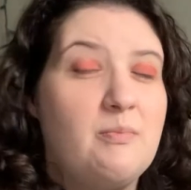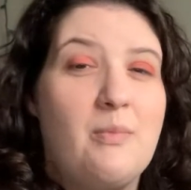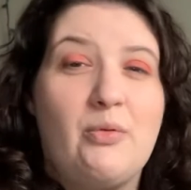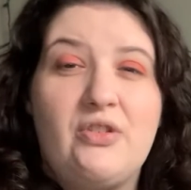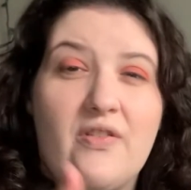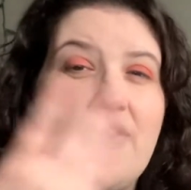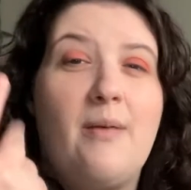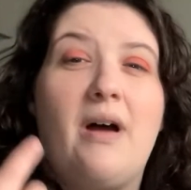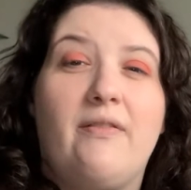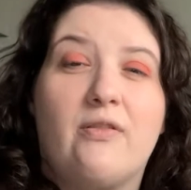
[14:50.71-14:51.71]
Most of them
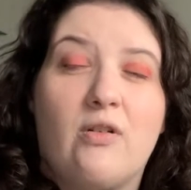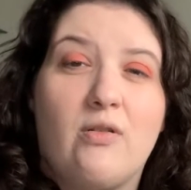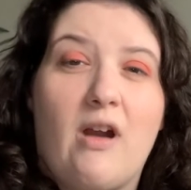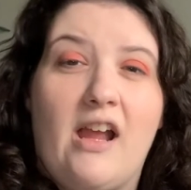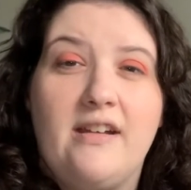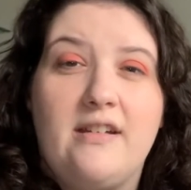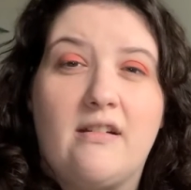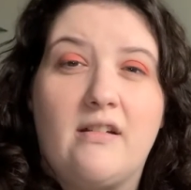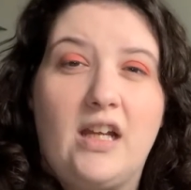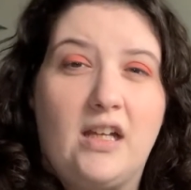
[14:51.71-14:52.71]
I've cried
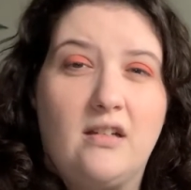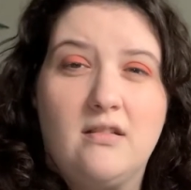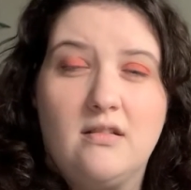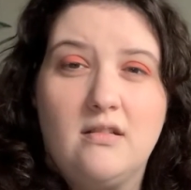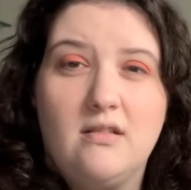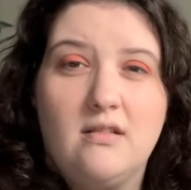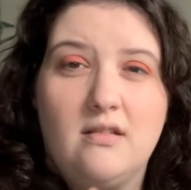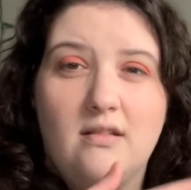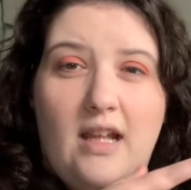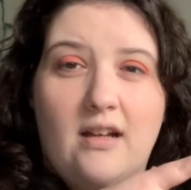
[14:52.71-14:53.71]
during,
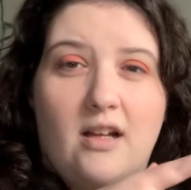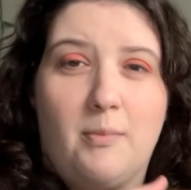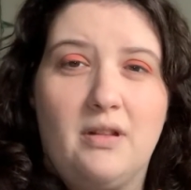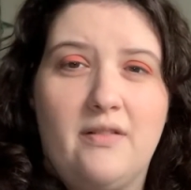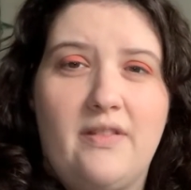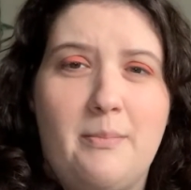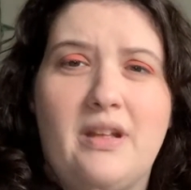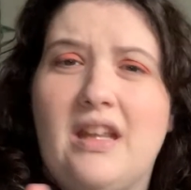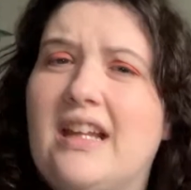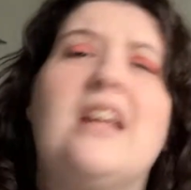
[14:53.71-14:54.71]
not a couple of them,
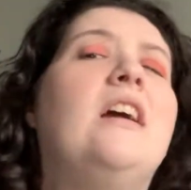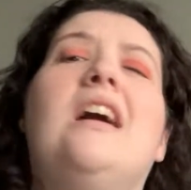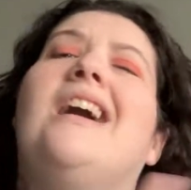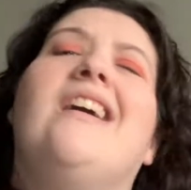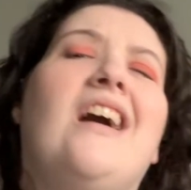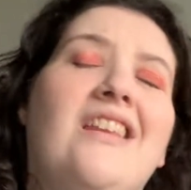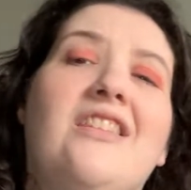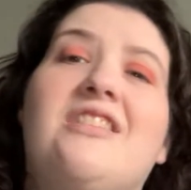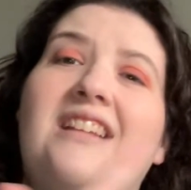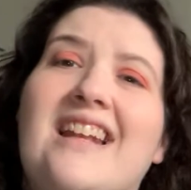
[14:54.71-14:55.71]
but
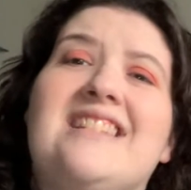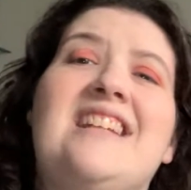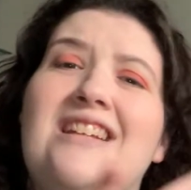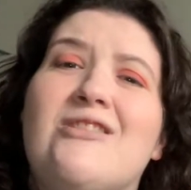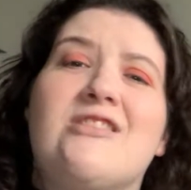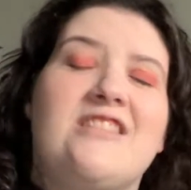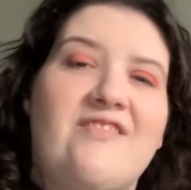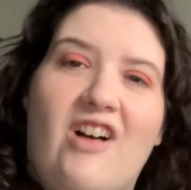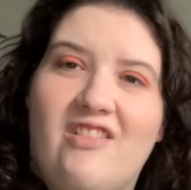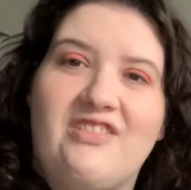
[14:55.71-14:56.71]
there's a lot of tears
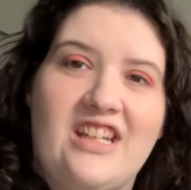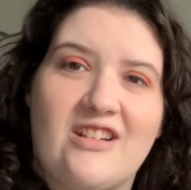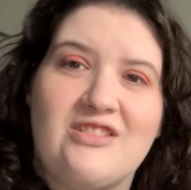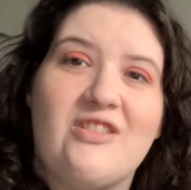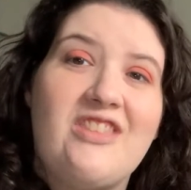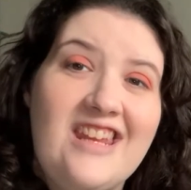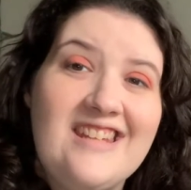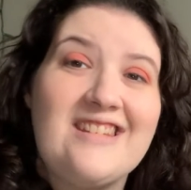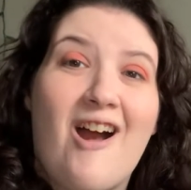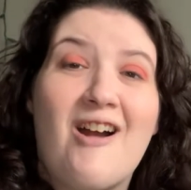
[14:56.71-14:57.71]
involved here. So
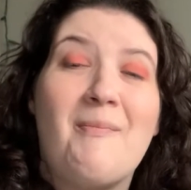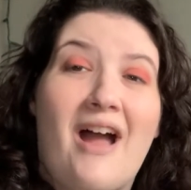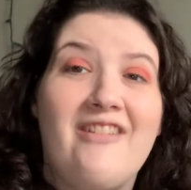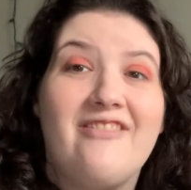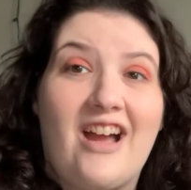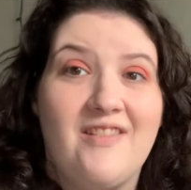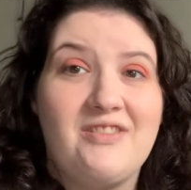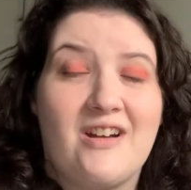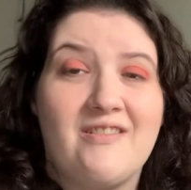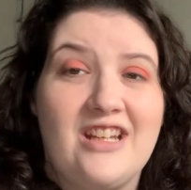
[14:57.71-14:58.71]
these are my
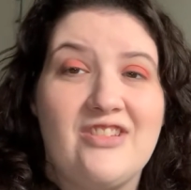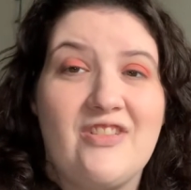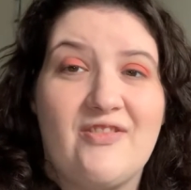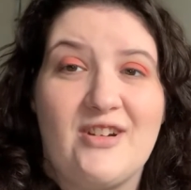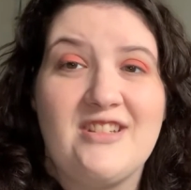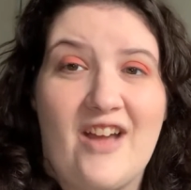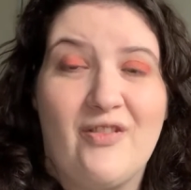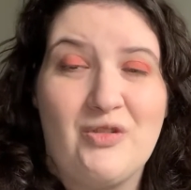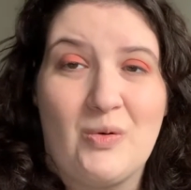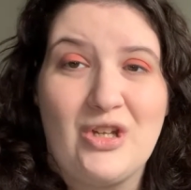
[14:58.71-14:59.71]
5-star reads for the first half
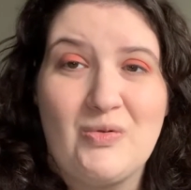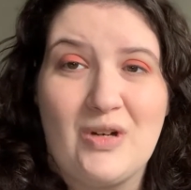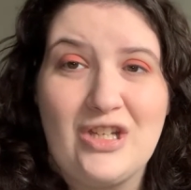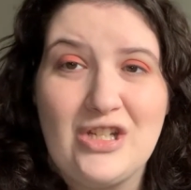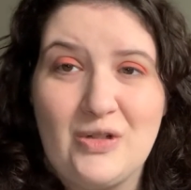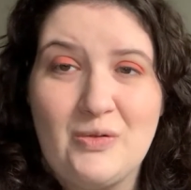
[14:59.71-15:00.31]
of 2022.